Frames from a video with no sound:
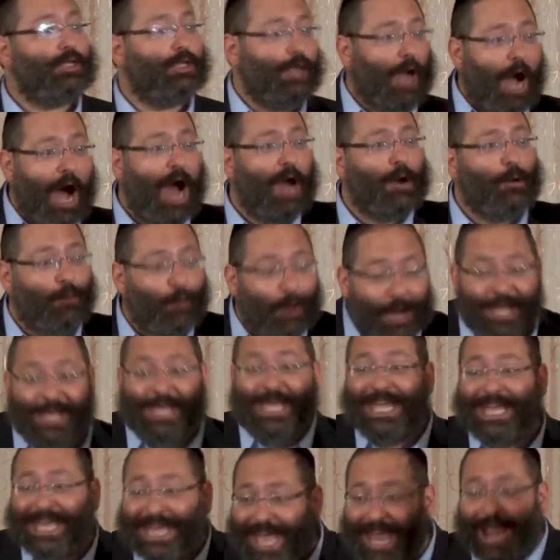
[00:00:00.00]
God
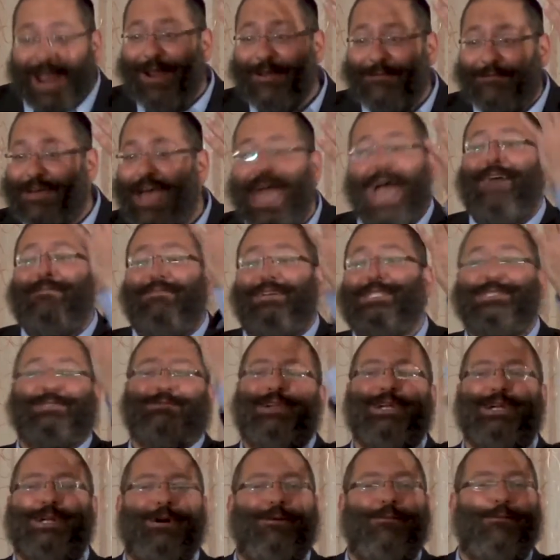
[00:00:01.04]
really care if I have a
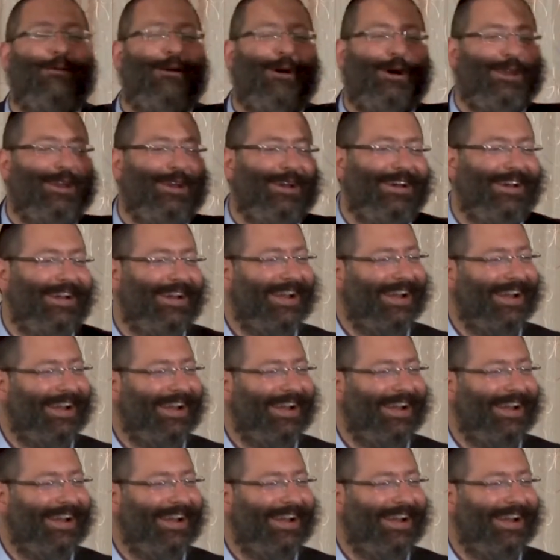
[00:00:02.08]
drink of water?